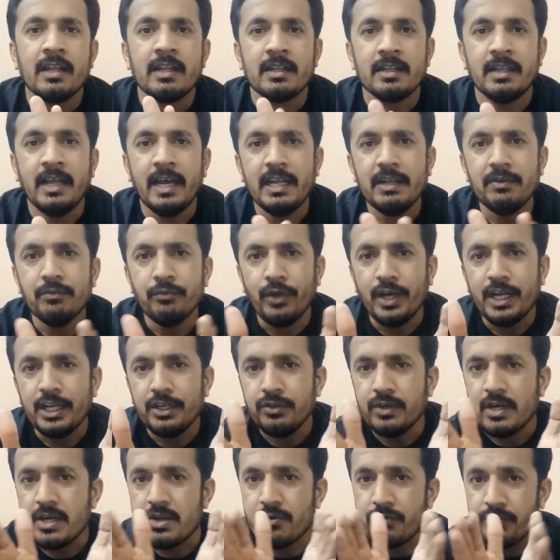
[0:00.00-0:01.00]
Then when
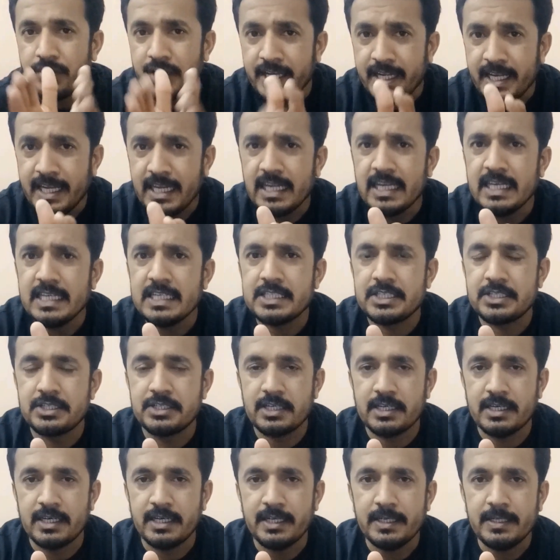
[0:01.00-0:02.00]
your reading is
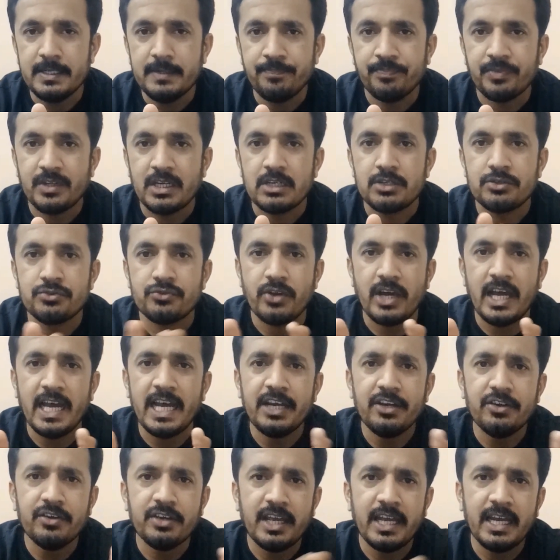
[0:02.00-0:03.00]
done,
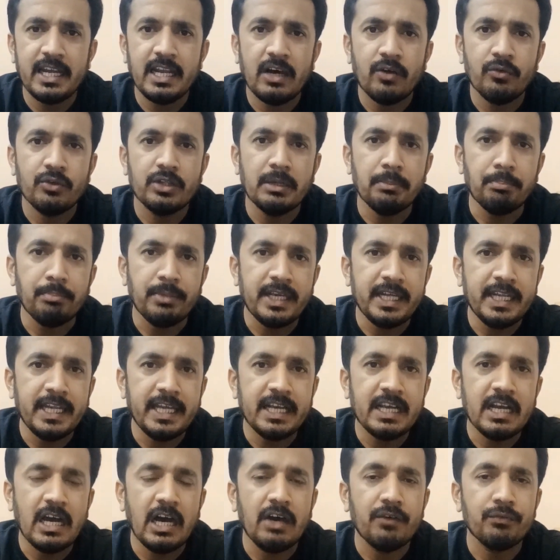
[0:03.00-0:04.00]
try to get out the
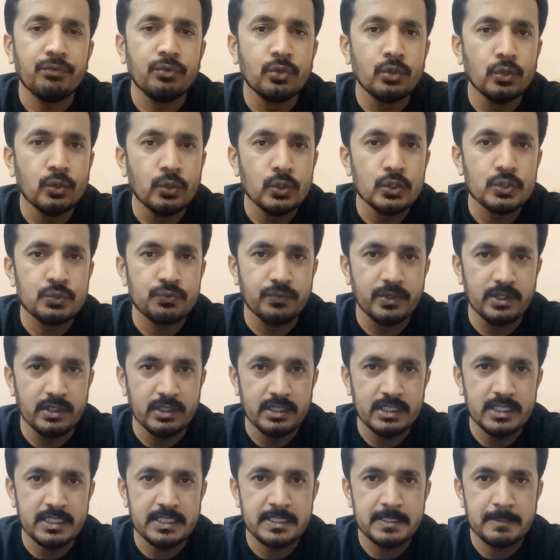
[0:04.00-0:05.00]
meaning of those
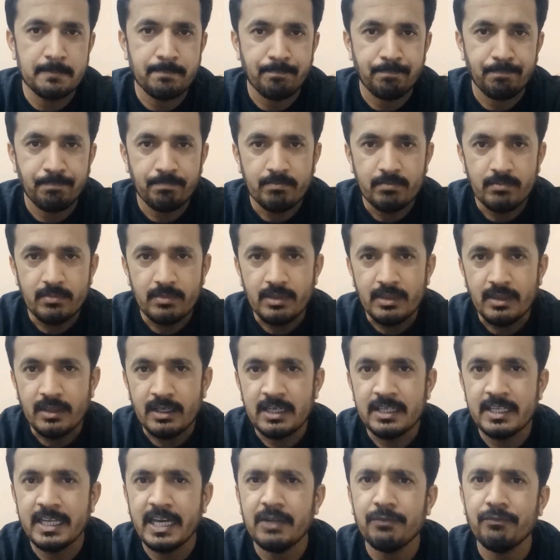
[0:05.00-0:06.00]
words.
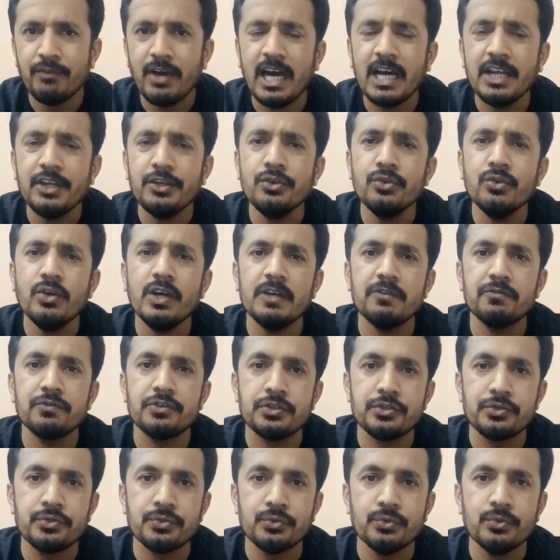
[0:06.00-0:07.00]
Then what you have
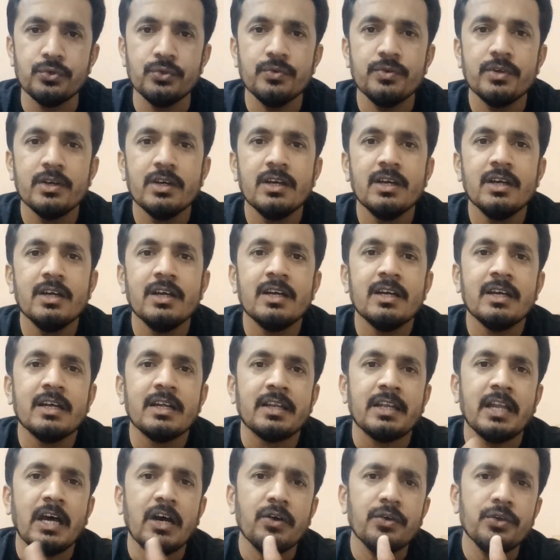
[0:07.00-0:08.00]
to do,
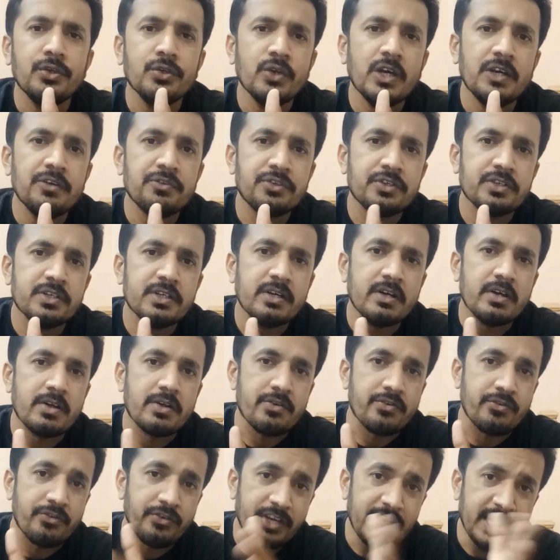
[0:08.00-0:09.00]
now you have
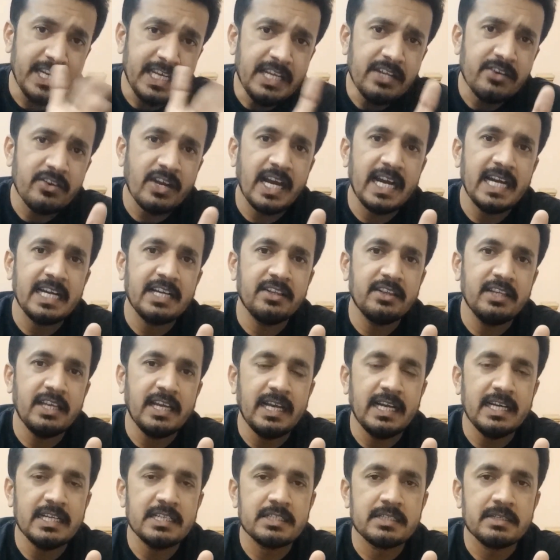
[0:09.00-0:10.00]
to rewrite
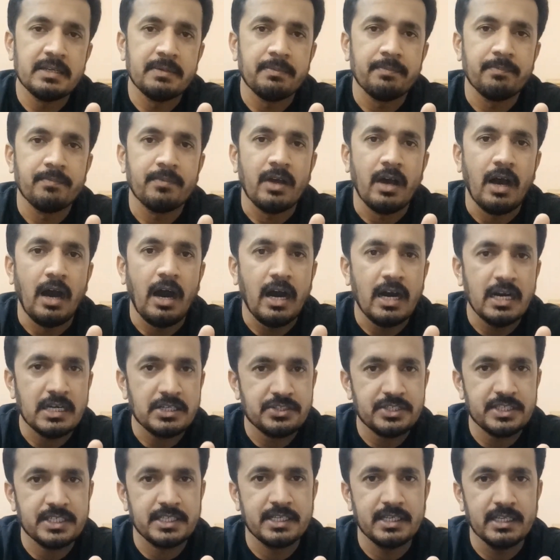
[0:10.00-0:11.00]
that
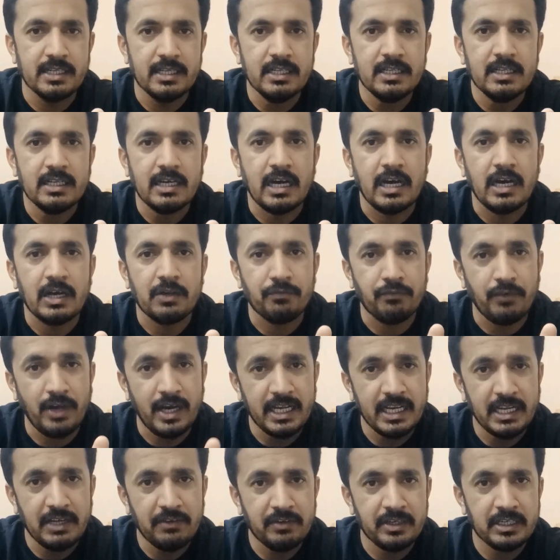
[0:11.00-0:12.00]
article or
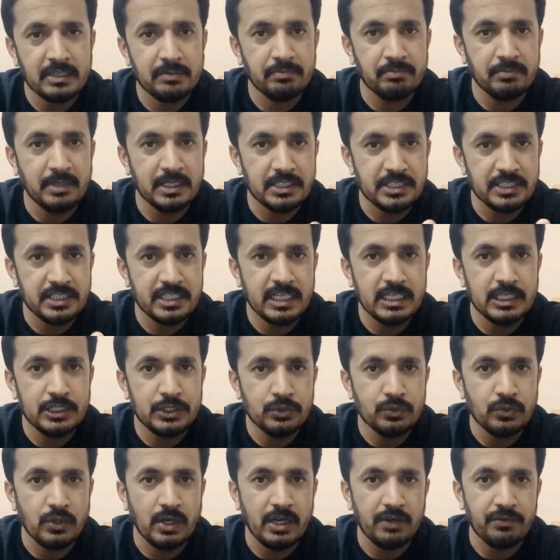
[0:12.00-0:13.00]
whatever material
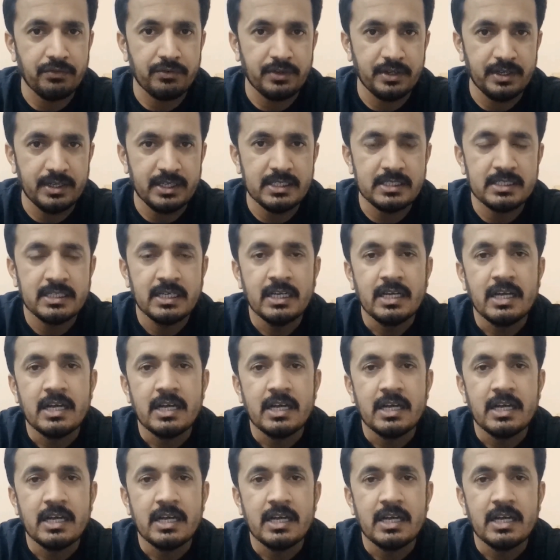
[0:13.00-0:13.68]
you have read.